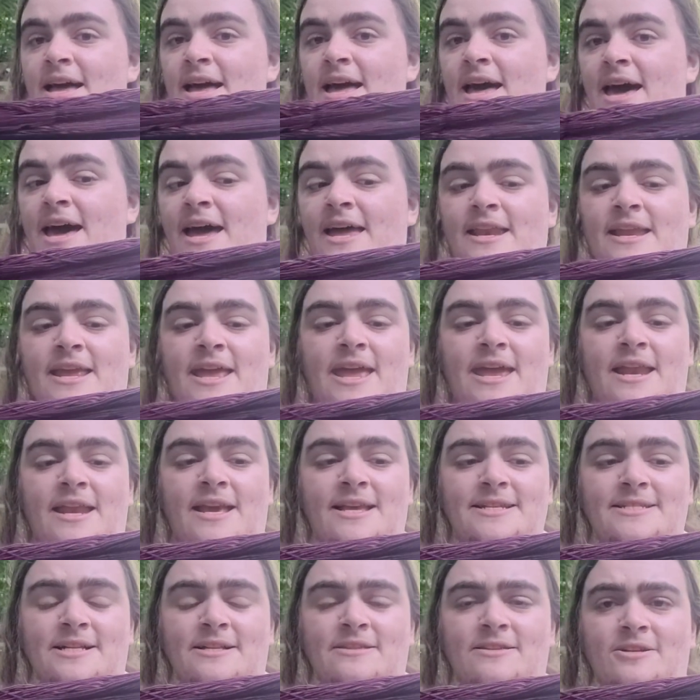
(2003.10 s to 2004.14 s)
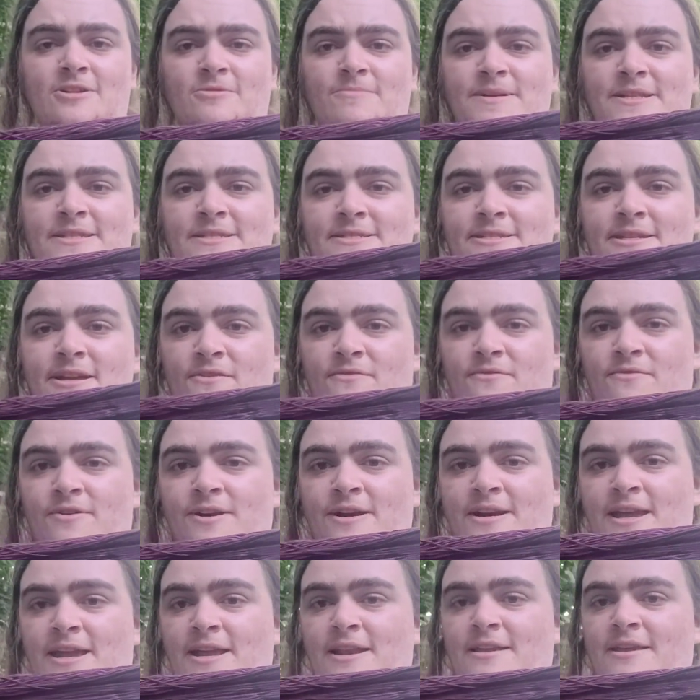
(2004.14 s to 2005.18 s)
And it is a little bit
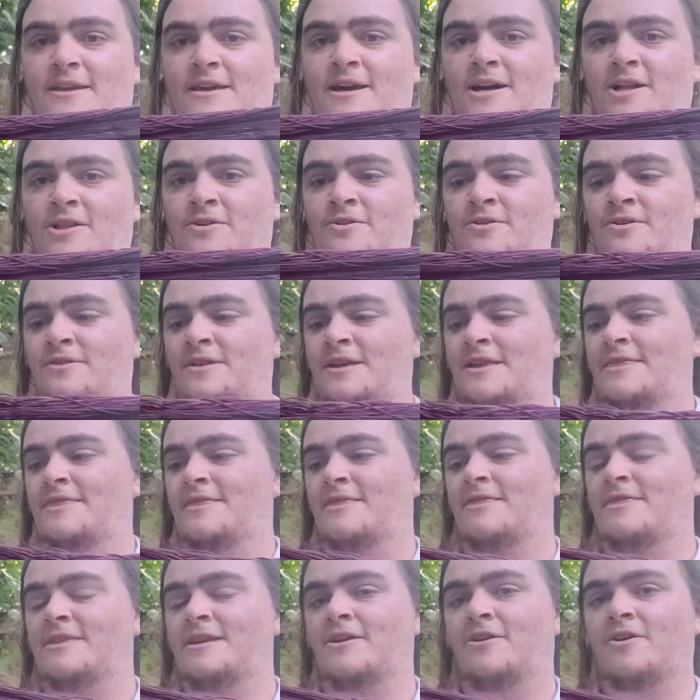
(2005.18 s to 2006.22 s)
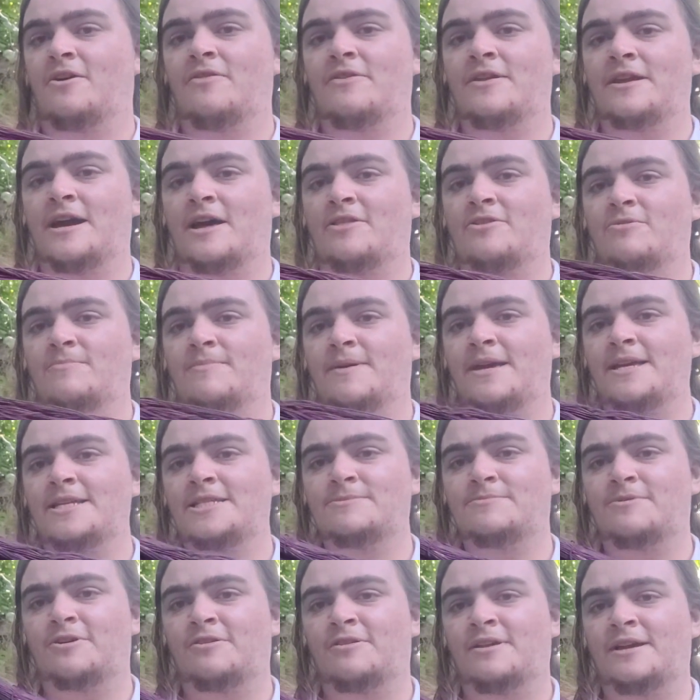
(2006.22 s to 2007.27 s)
different in color than on the other base,
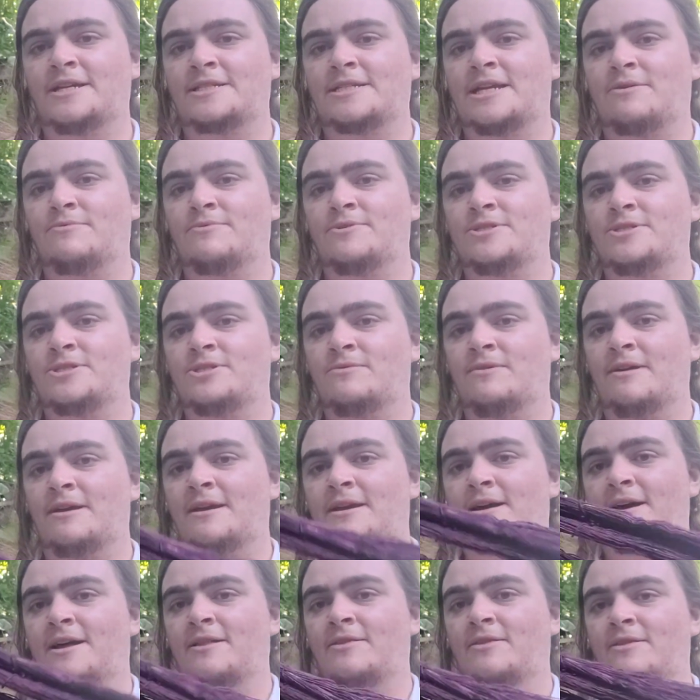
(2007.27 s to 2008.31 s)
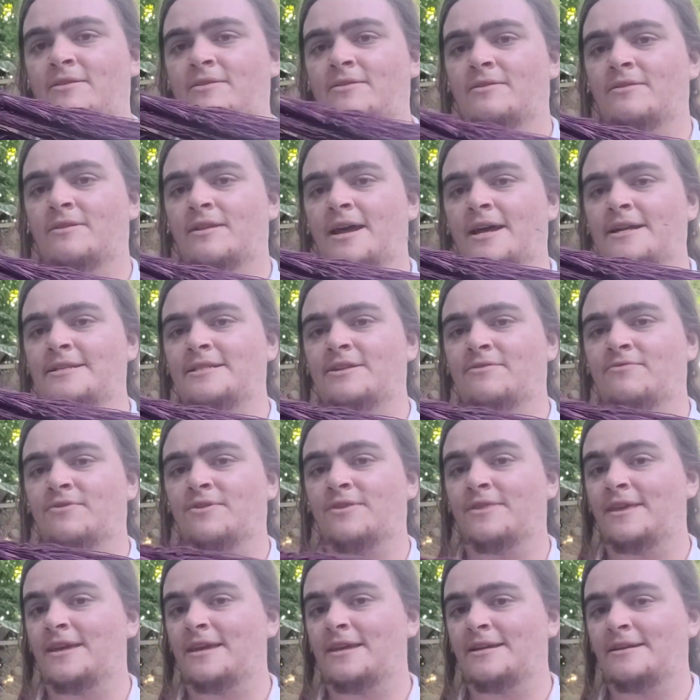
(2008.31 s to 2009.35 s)
partly because I was doing a
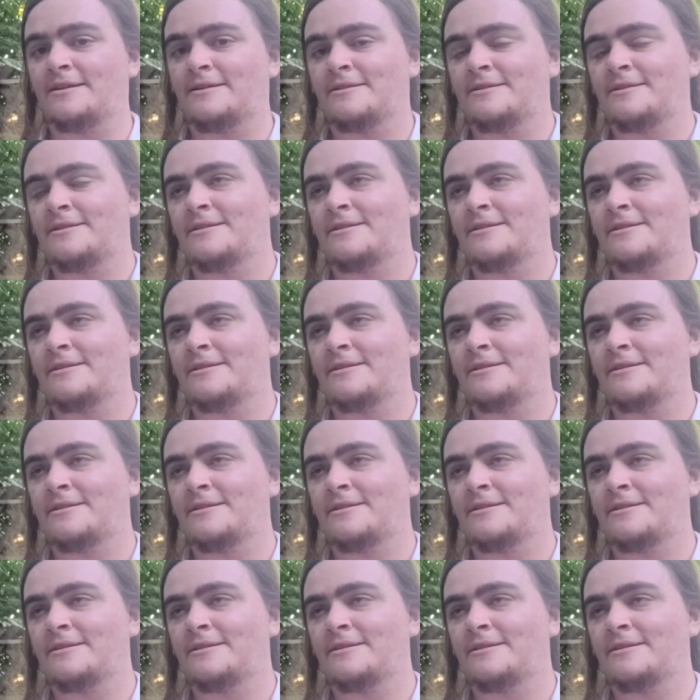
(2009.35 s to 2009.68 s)
different thing.